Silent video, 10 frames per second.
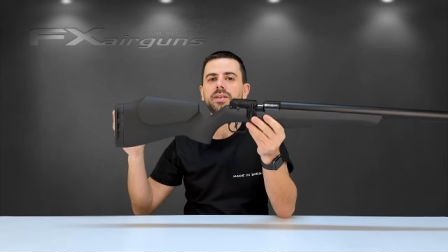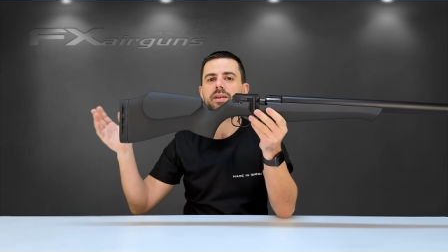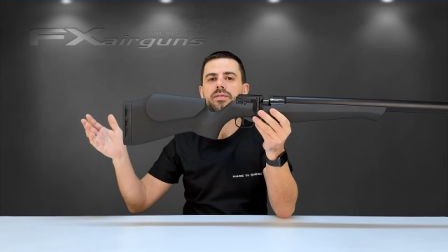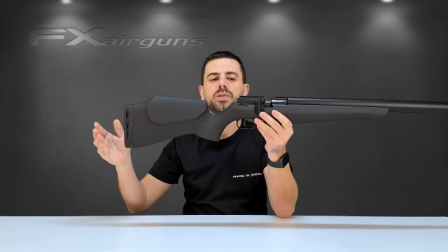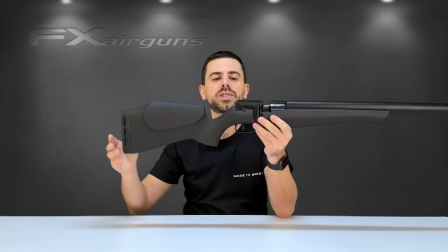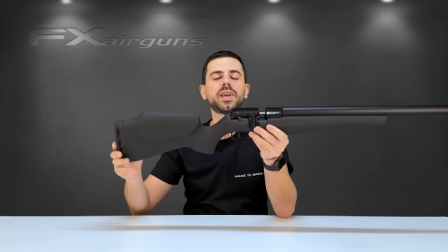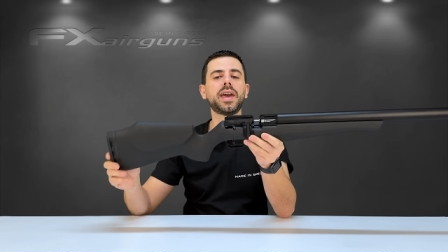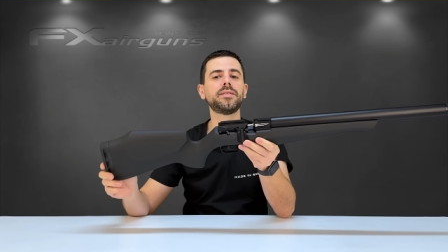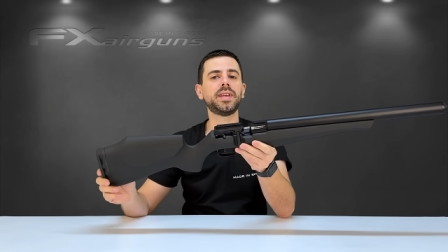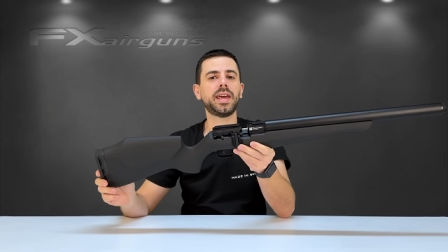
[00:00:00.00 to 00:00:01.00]
you of course
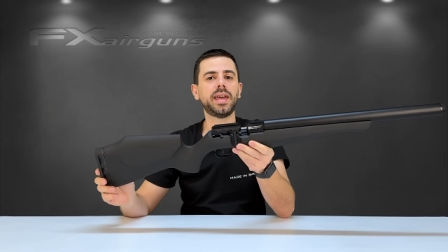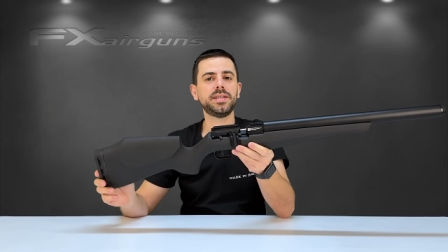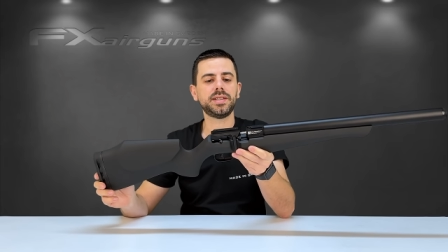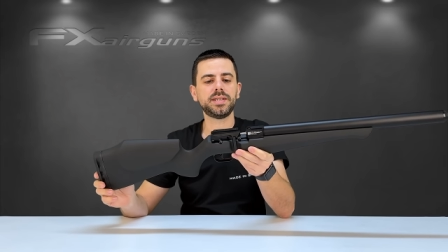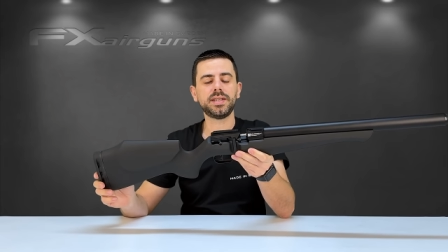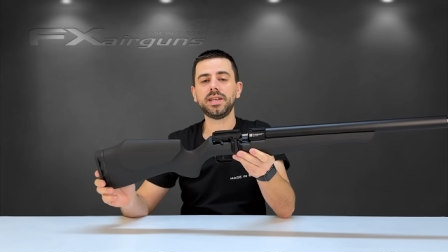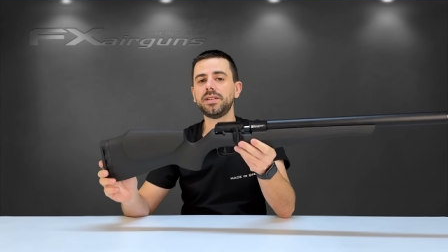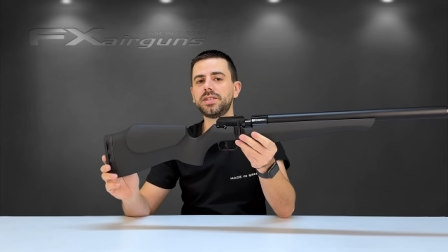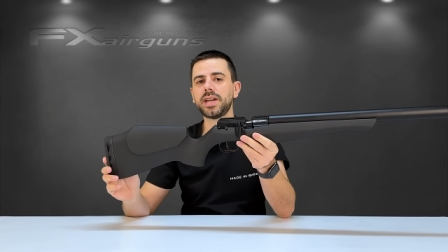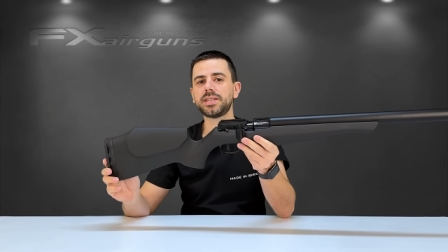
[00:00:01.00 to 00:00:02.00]
have the A C C
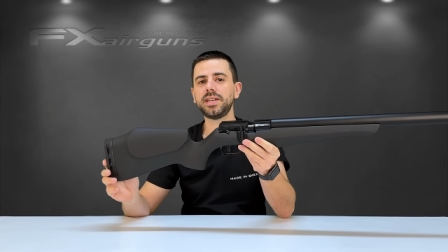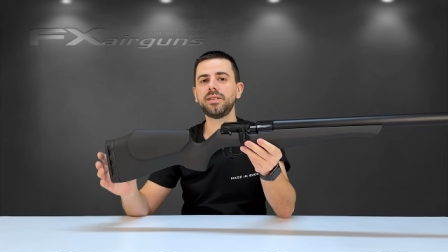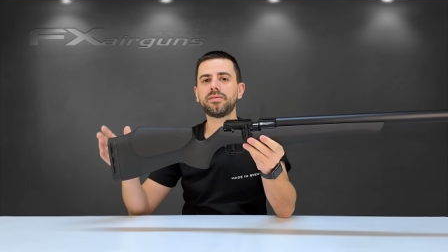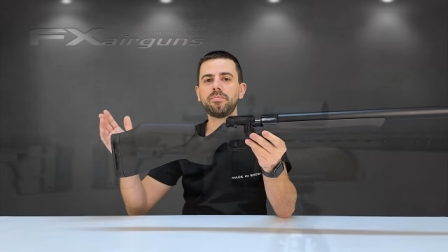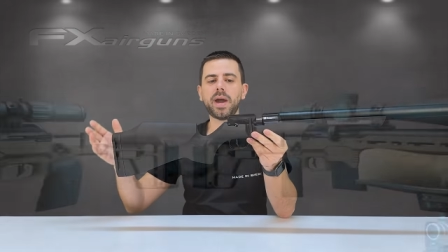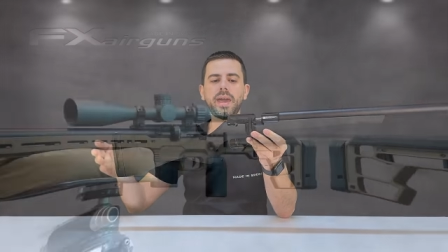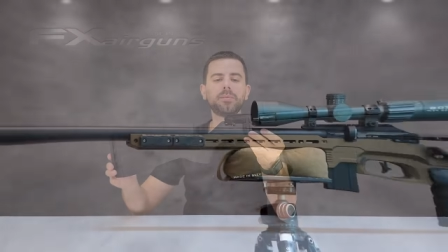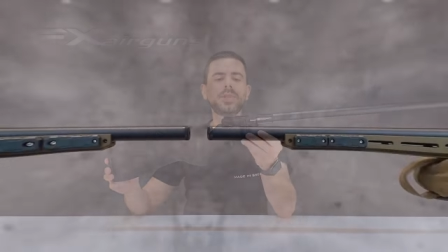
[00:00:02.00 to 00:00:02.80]
chassis by M